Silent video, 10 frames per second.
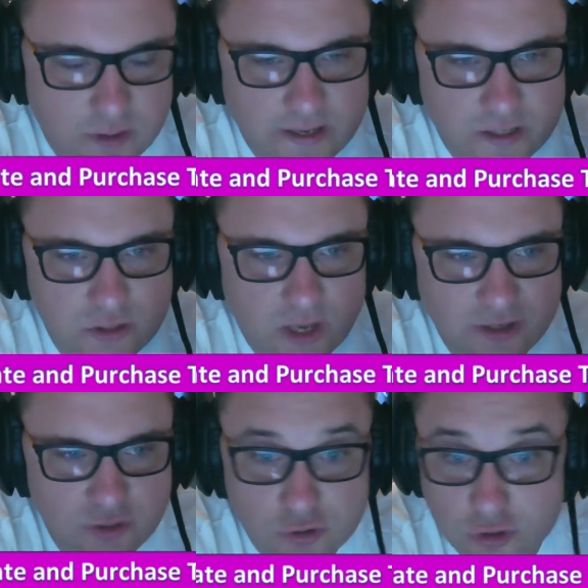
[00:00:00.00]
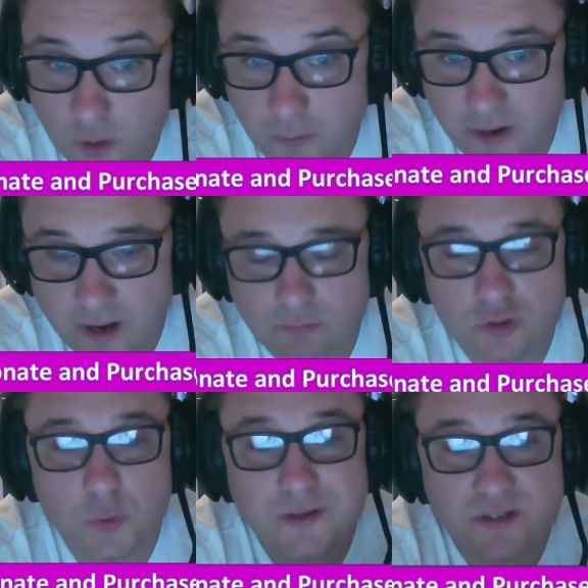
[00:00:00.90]
is, as you should know by now,
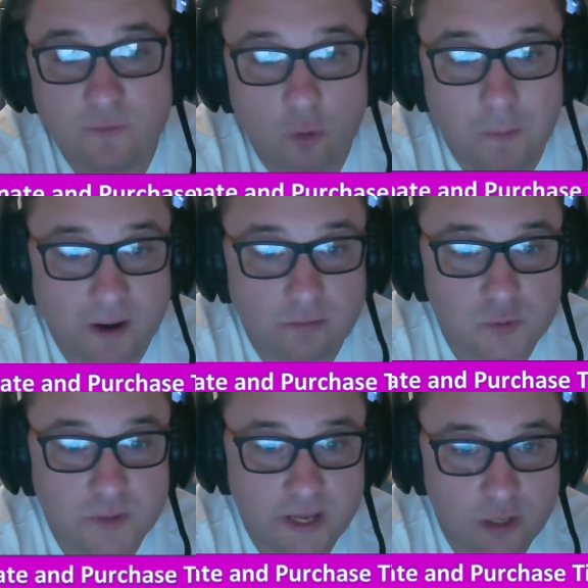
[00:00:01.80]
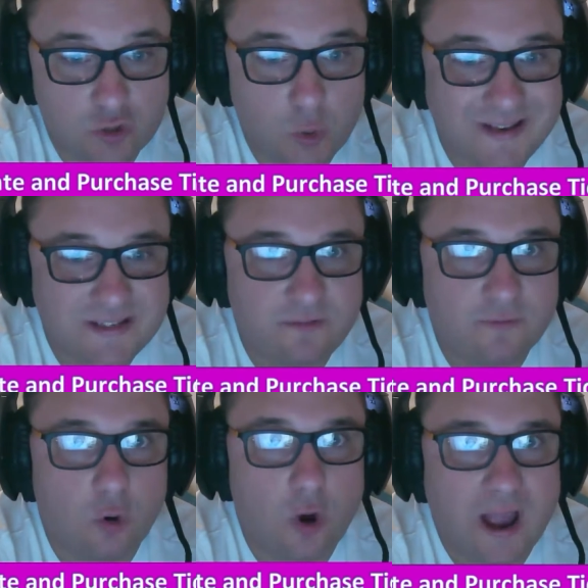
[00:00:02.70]
£24 will get you
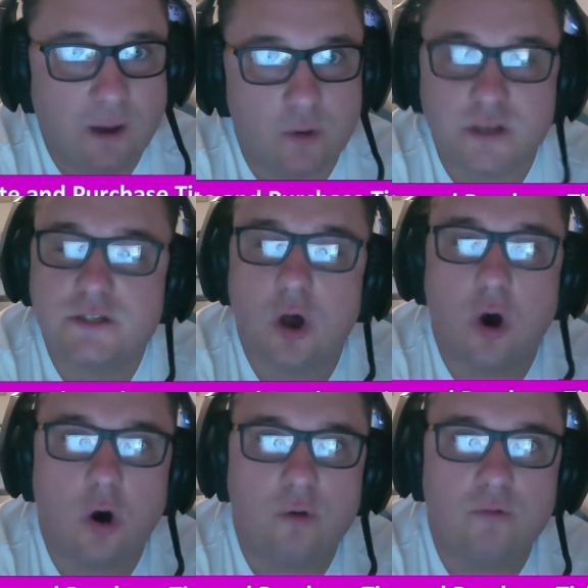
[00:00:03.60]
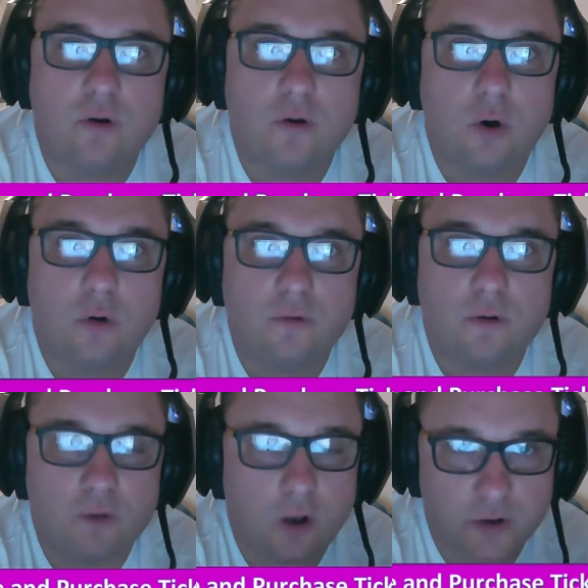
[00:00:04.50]
24 hours of
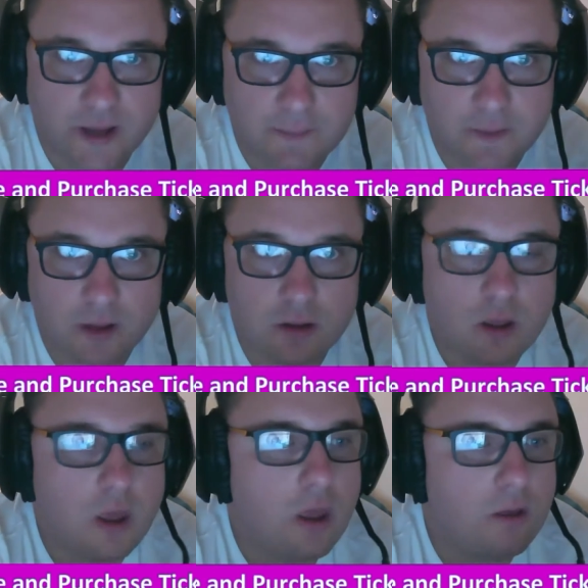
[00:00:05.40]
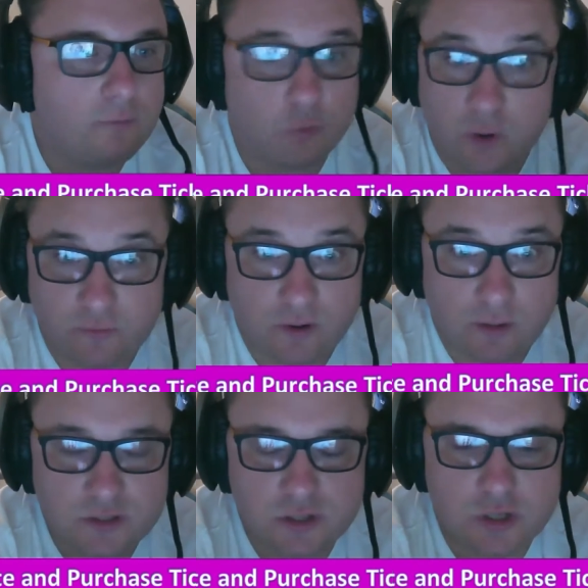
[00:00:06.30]
full-on gaming for 24
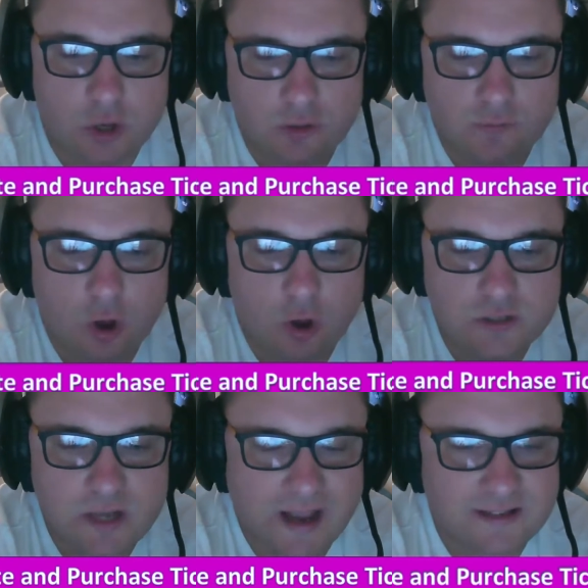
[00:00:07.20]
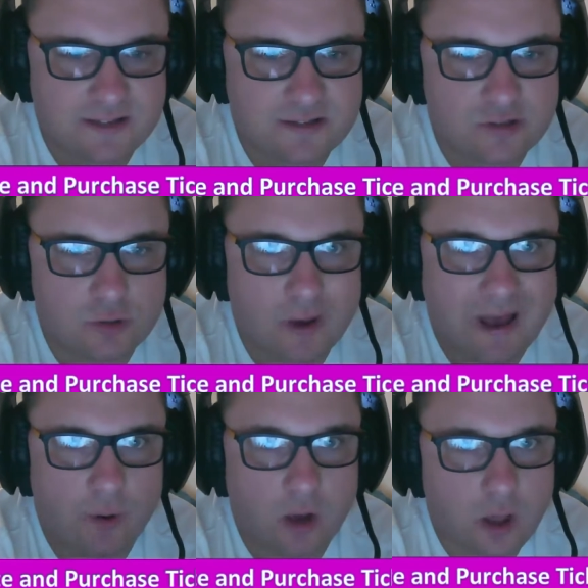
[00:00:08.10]
hours. So you've got access to
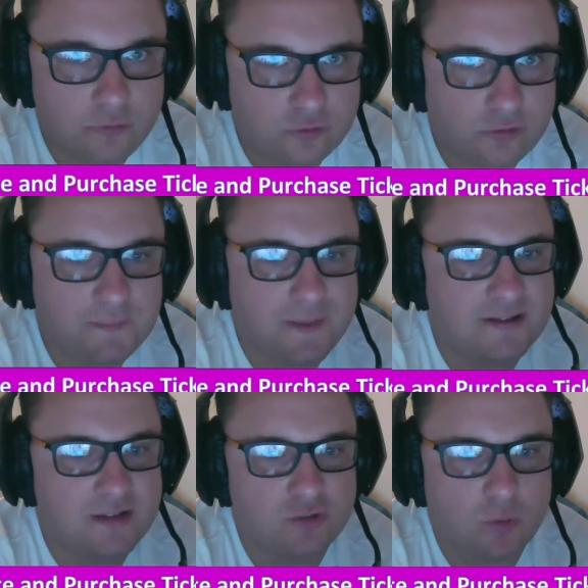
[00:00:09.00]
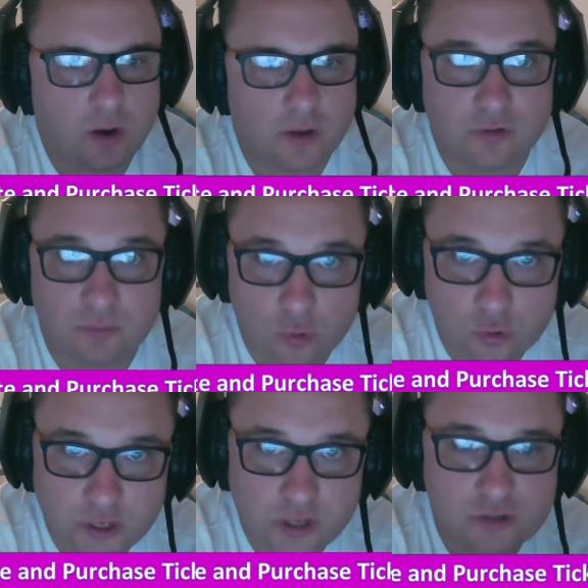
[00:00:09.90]
our live stream, access to our live stream
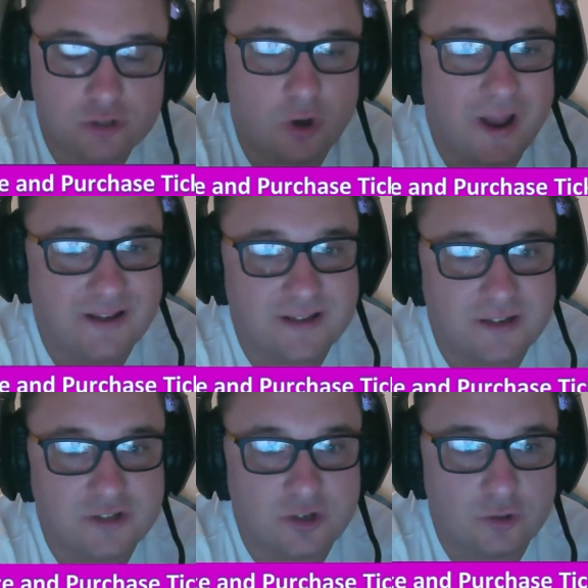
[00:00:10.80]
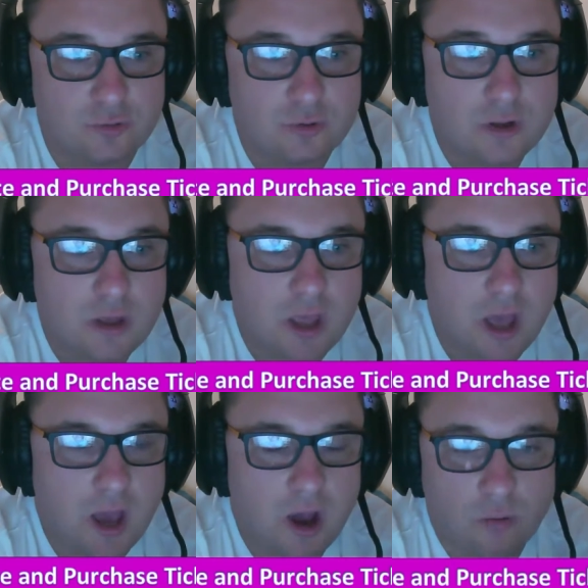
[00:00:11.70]
audience, you've got access to
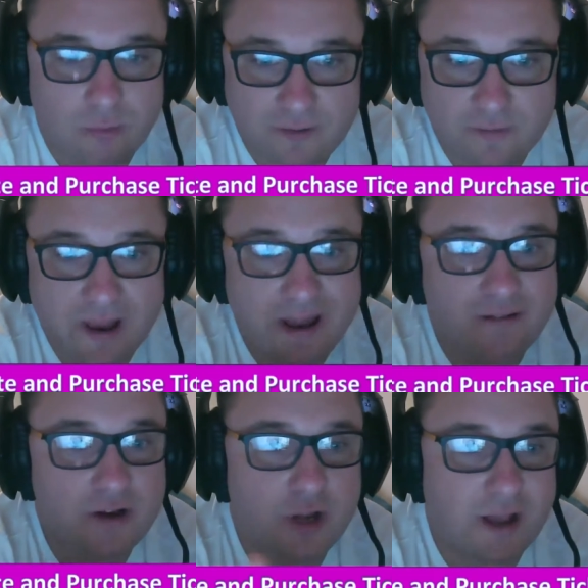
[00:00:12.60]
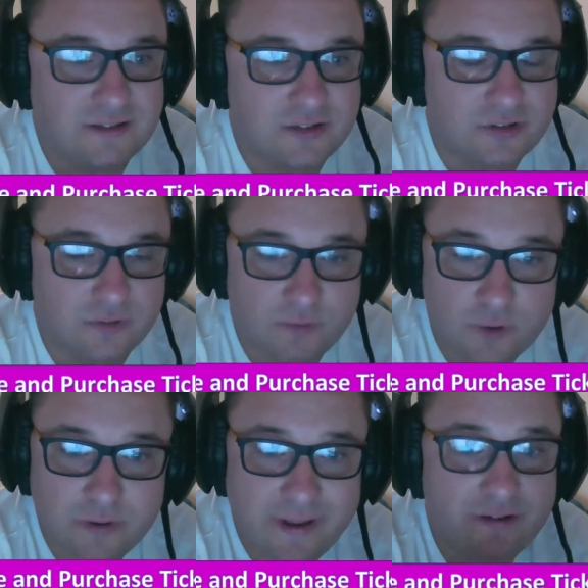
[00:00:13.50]
our raffle area, you've got access to the
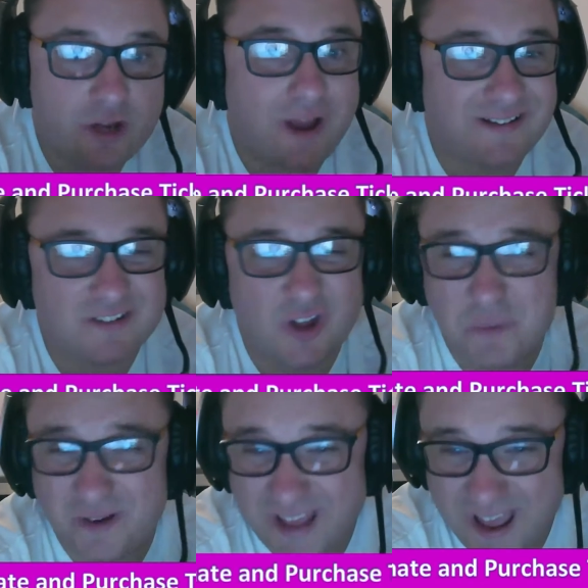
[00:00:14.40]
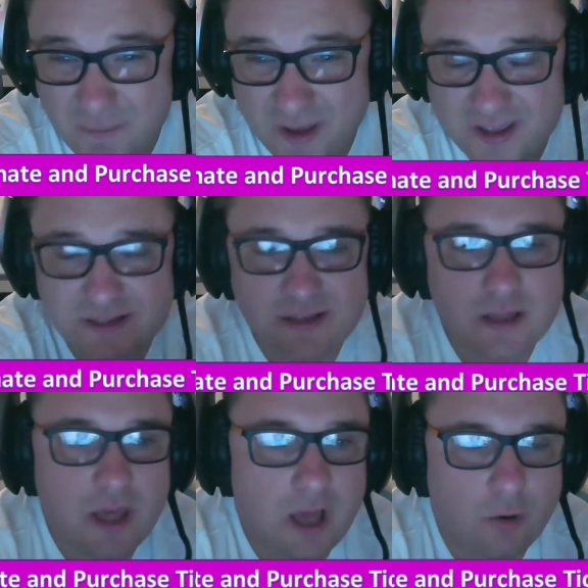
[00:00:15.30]
food area, you've got access to open gaming,
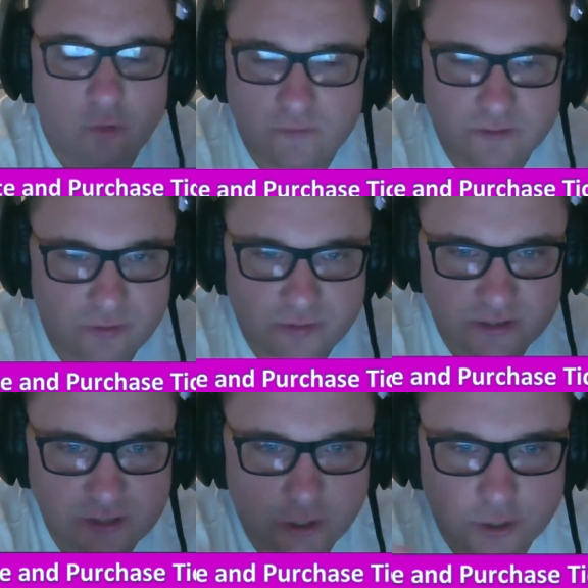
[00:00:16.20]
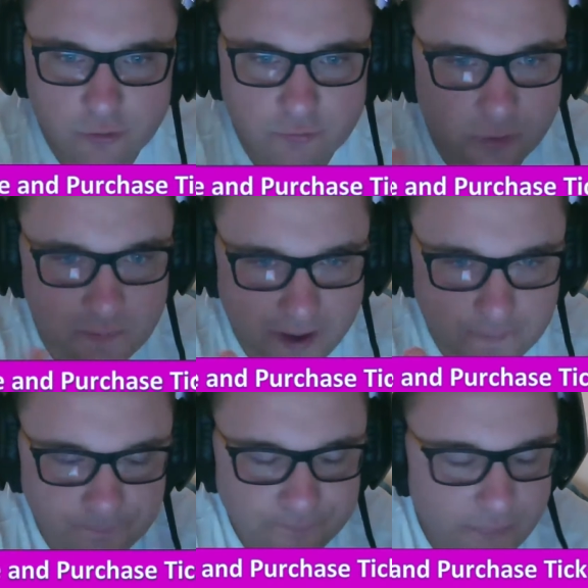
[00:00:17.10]
lots of different things that I'm going to go through in a
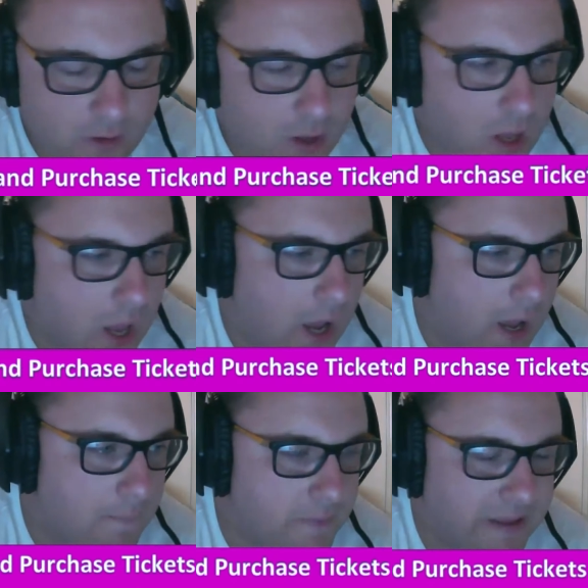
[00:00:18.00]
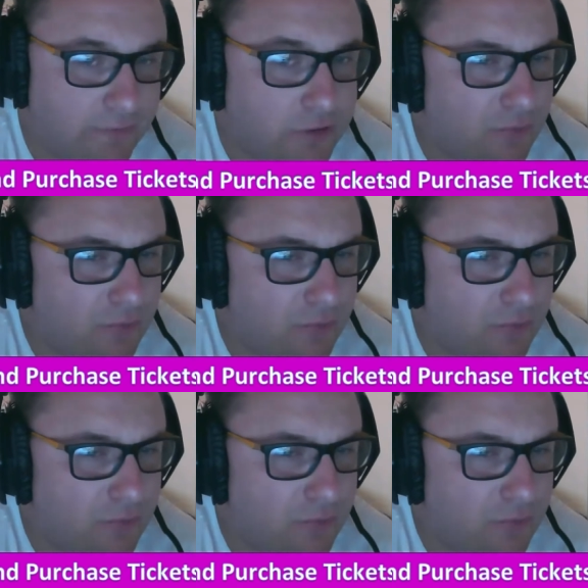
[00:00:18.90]
minute. If you don't